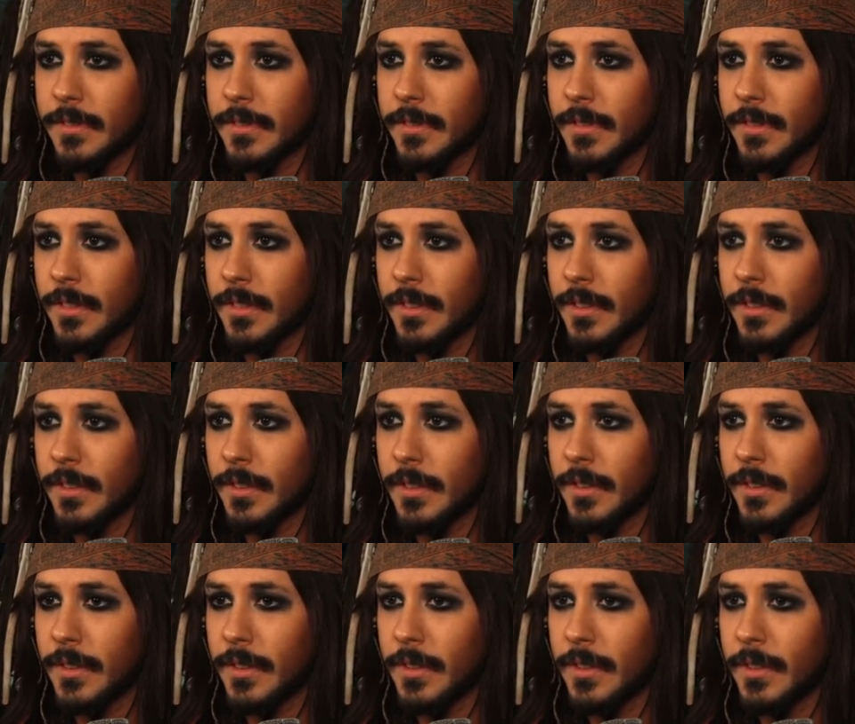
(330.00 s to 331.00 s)

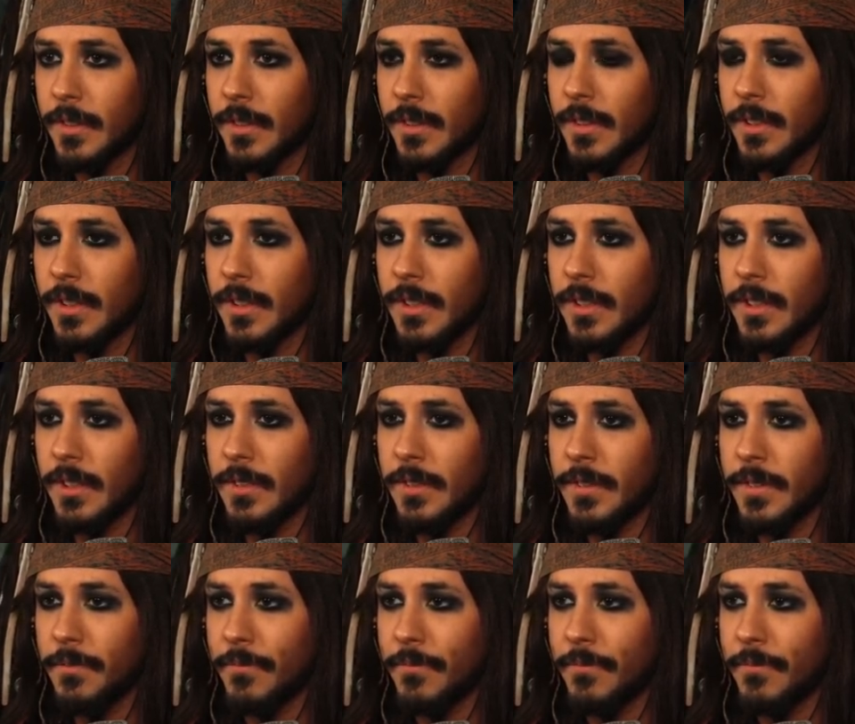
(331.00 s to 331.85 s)
Nothing is said.